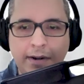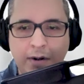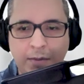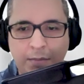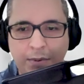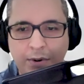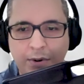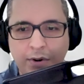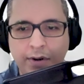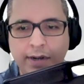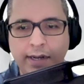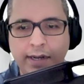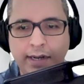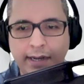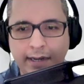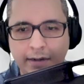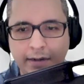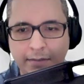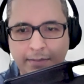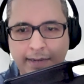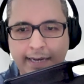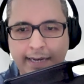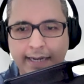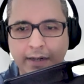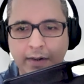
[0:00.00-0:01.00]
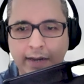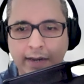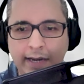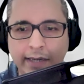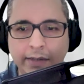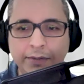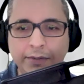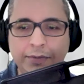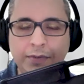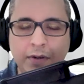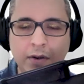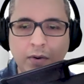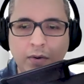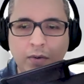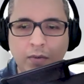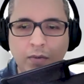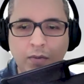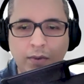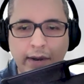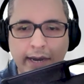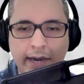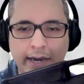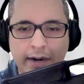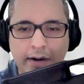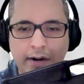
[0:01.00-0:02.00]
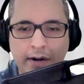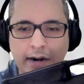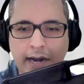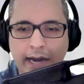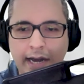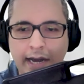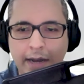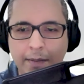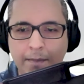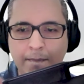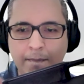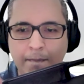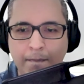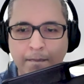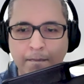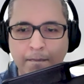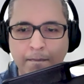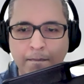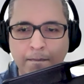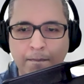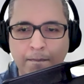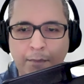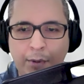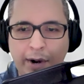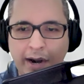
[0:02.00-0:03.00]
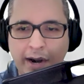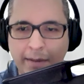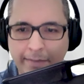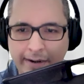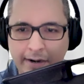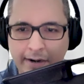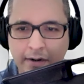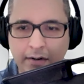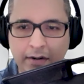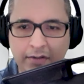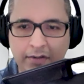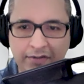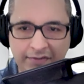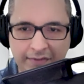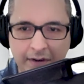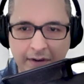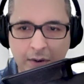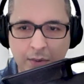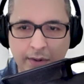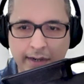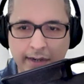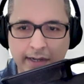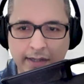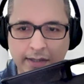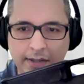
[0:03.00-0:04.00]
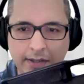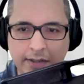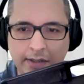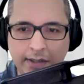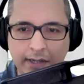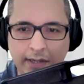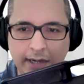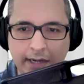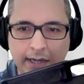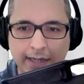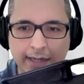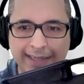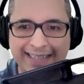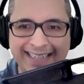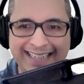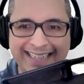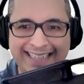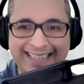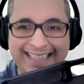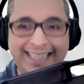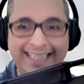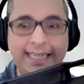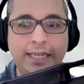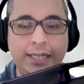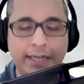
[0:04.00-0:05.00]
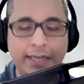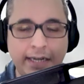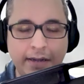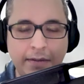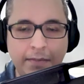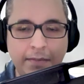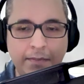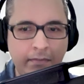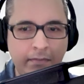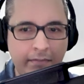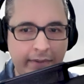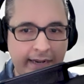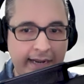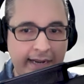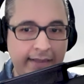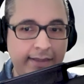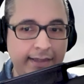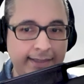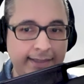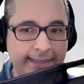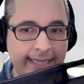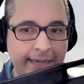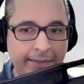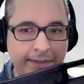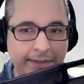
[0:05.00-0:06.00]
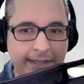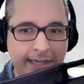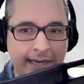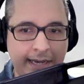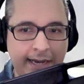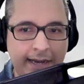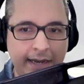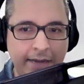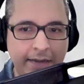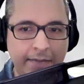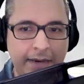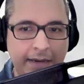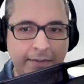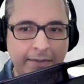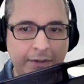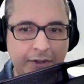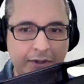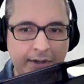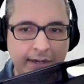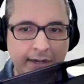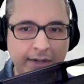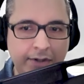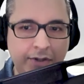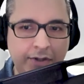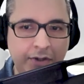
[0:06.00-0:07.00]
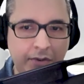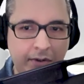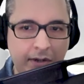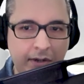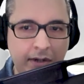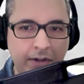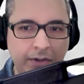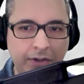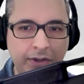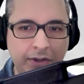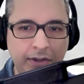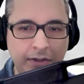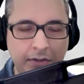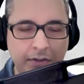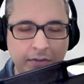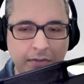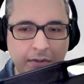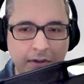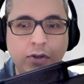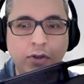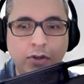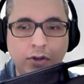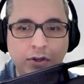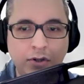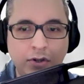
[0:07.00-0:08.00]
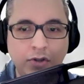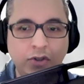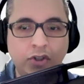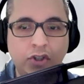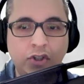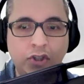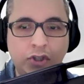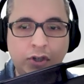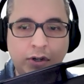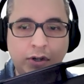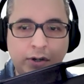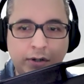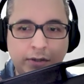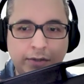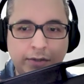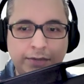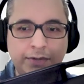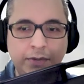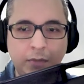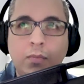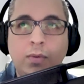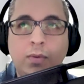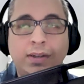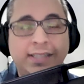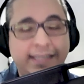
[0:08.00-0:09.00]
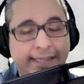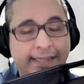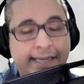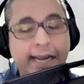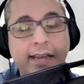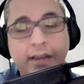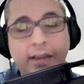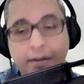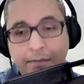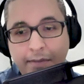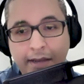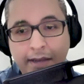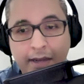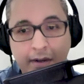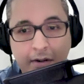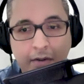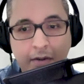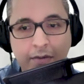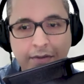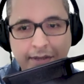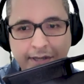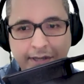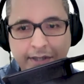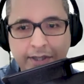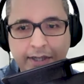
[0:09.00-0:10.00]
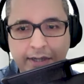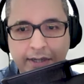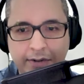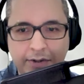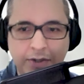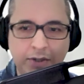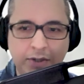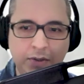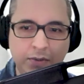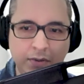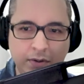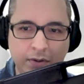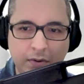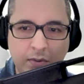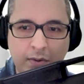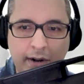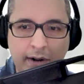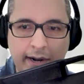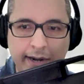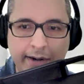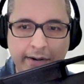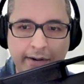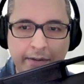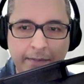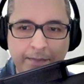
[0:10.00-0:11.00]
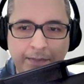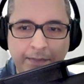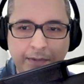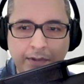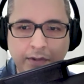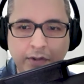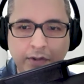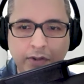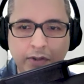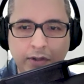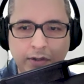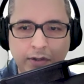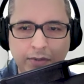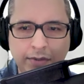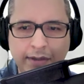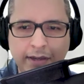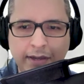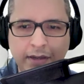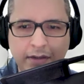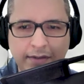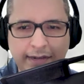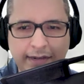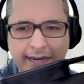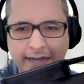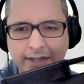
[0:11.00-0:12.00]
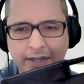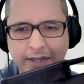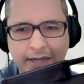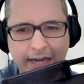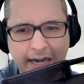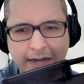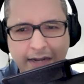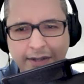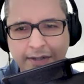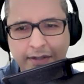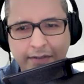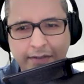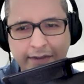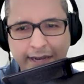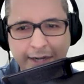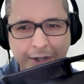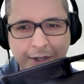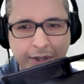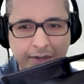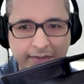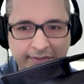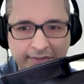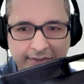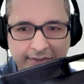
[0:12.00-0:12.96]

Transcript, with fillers: at a point in my life where I'm primarily focused on teaching but at the same time, I'm trying to also conserve what's taken me all these years to acquire. So think yeah. of it as a conservation